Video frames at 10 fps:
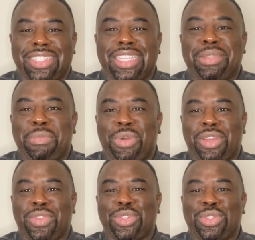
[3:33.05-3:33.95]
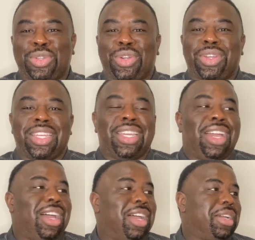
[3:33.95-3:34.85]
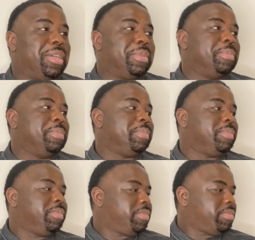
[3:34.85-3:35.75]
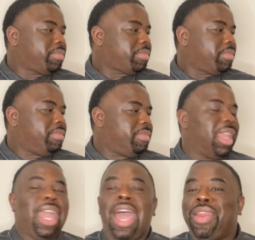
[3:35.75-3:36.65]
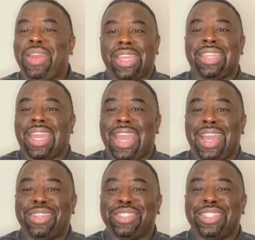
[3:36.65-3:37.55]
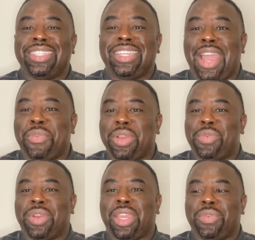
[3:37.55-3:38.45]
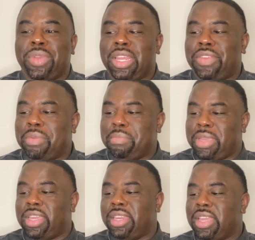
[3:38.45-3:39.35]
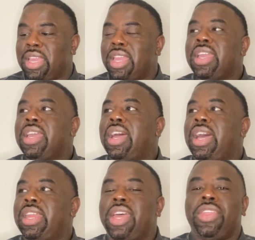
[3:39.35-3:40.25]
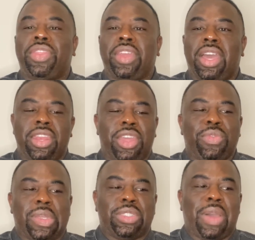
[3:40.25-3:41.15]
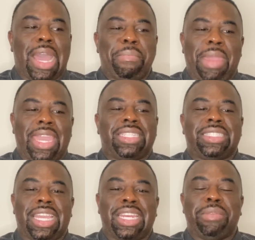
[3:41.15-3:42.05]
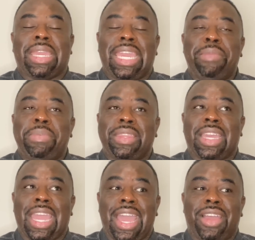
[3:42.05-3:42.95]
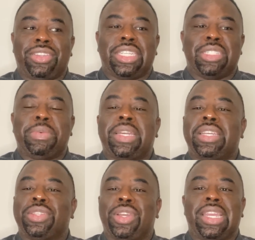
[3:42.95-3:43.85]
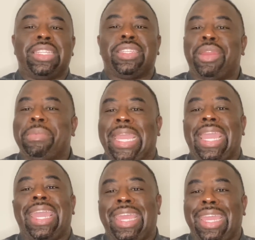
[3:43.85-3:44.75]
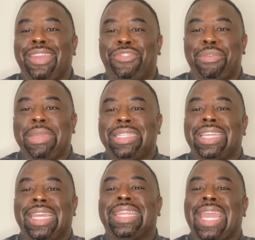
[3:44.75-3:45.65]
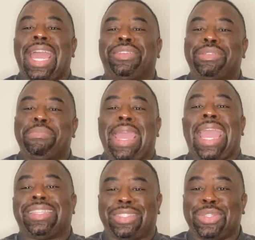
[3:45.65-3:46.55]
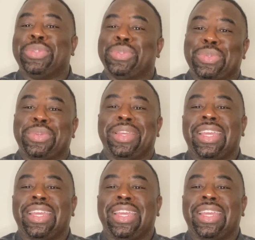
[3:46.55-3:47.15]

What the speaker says: That's the moral of the story. I don't like the couch. I really want to get rid of it, but another reason why I may just end up keeping the couch is because, girl, it's going to be a headache for me to get the couch back to.